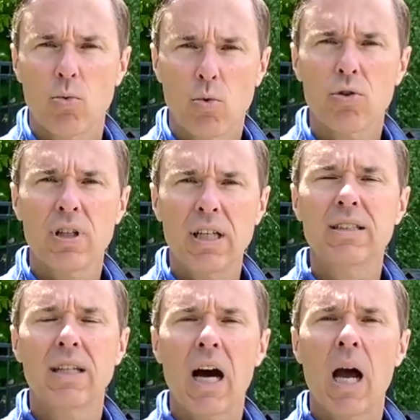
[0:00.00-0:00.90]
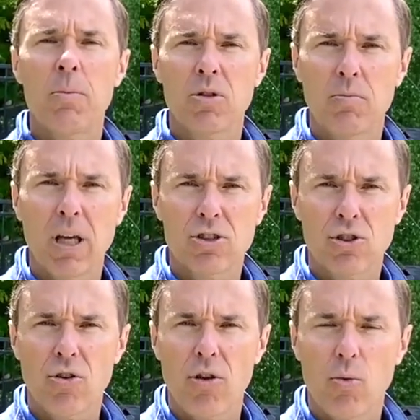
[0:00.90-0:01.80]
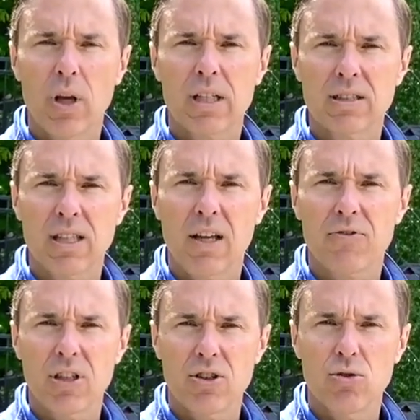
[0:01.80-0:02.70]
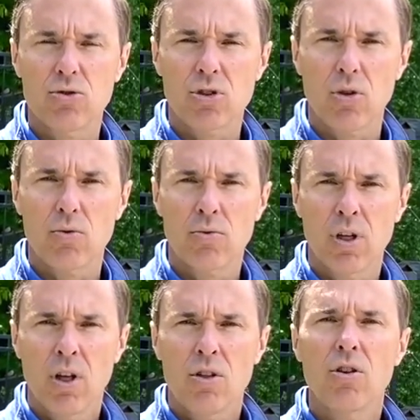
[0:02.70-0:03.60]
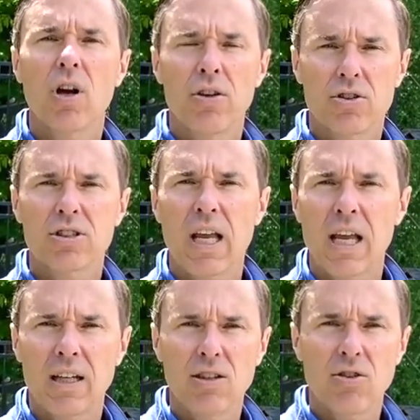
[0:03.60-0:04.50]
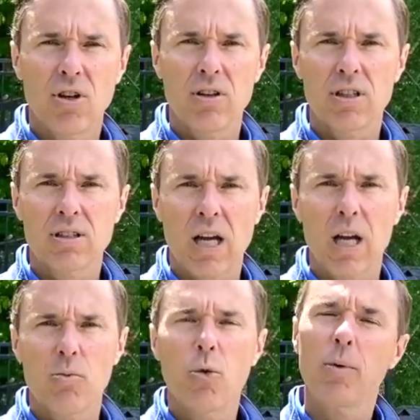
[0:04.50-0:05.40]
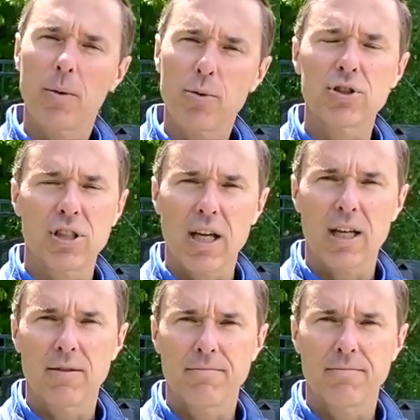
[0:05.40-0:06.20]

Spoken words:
we'll need time to make sure that we can safely do so. Your understanding during this time will be appreciated.